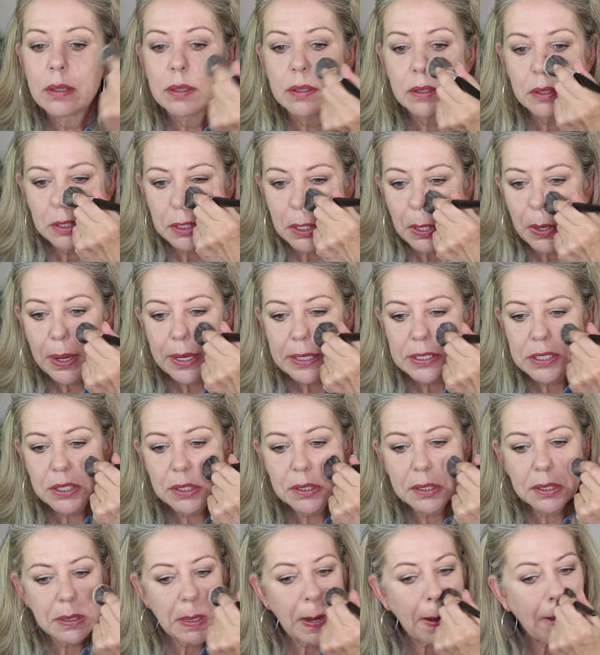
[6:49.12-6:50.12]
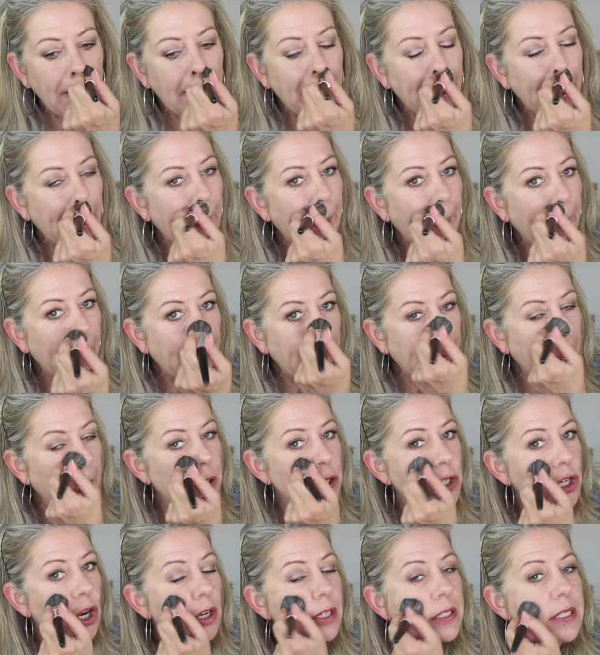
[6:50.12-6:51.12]
So I just
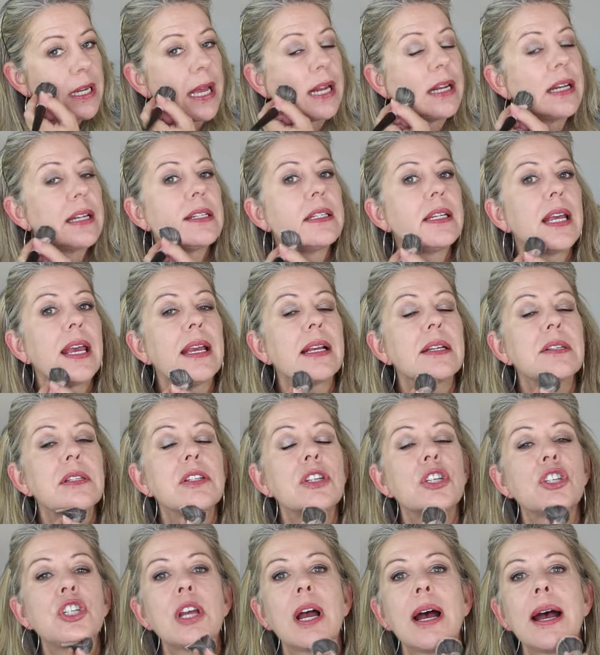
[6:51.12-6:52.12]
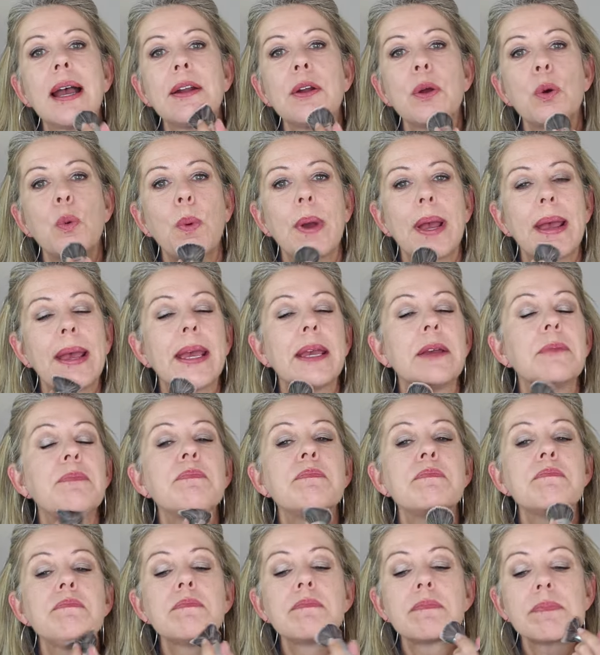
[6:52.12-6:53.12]
dot and it takes the shine away
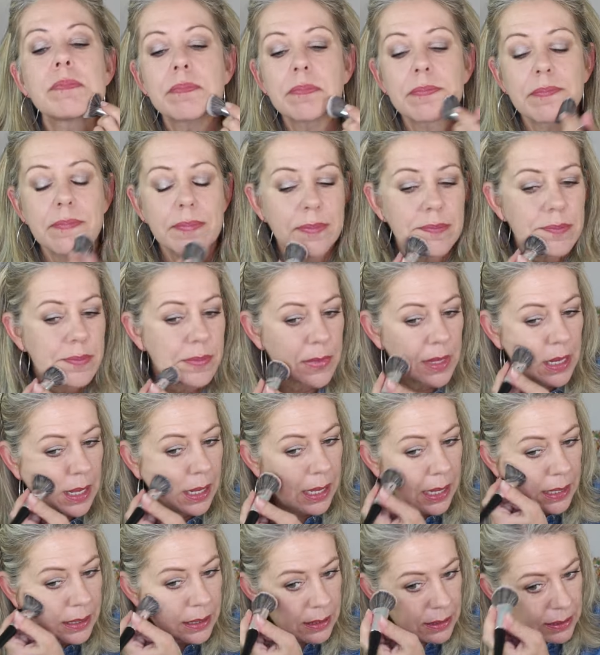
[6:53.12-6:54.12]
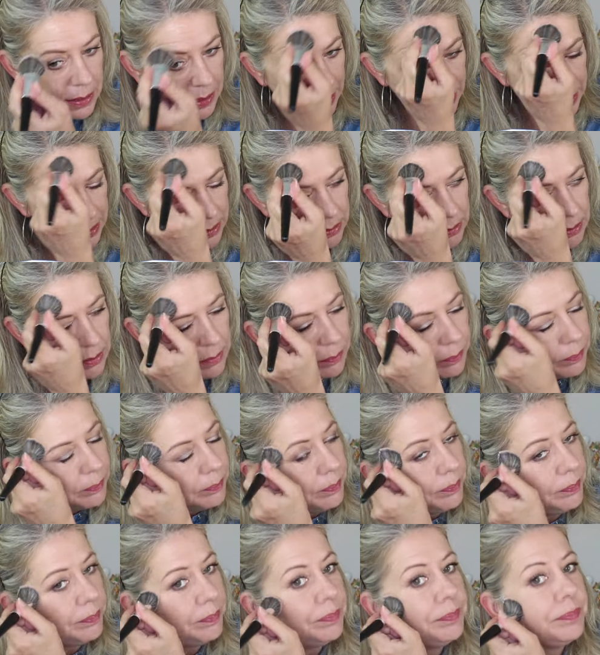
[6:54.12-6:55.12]
and it does
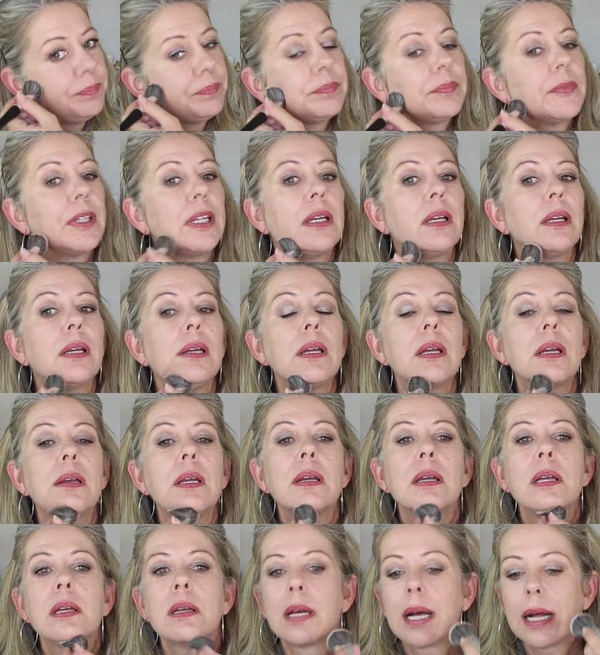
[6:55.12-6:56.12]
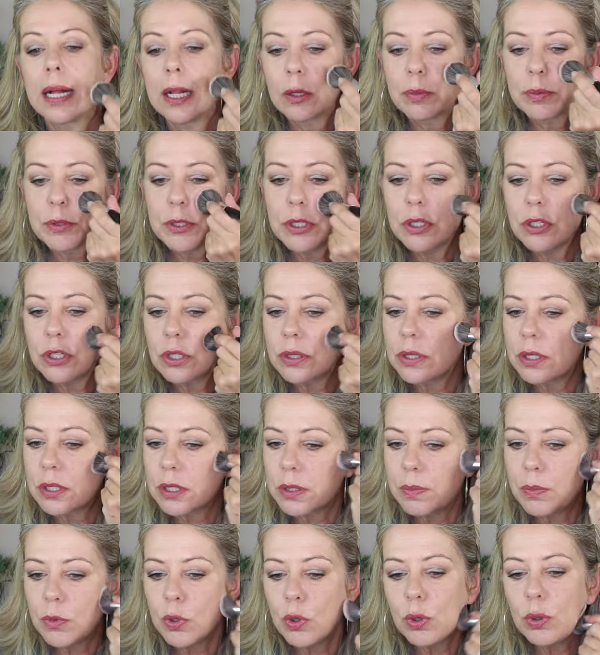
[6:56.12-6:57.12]
mm, help to just
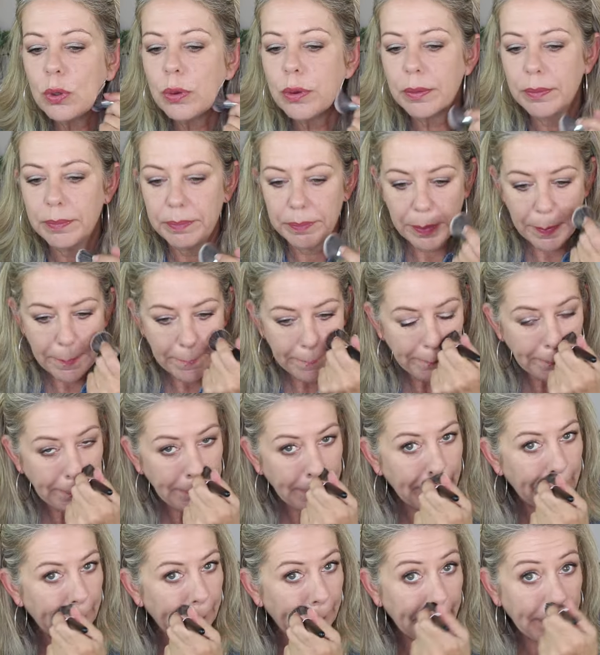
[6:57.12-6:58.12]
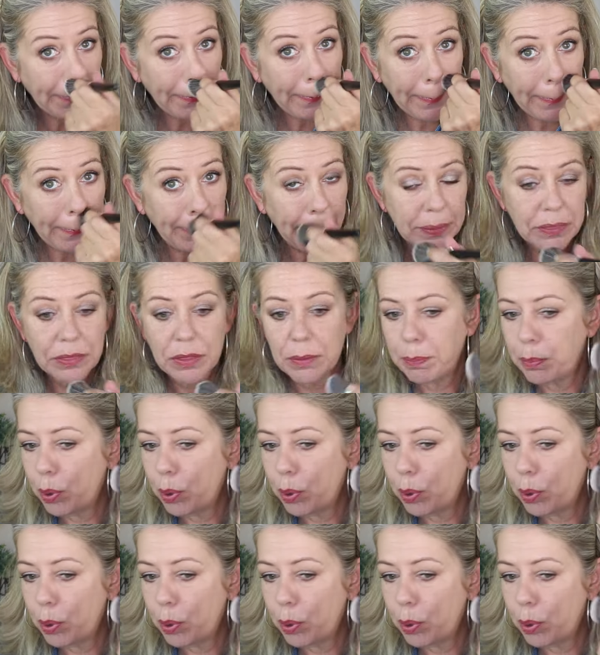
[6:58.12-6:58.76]
smooth the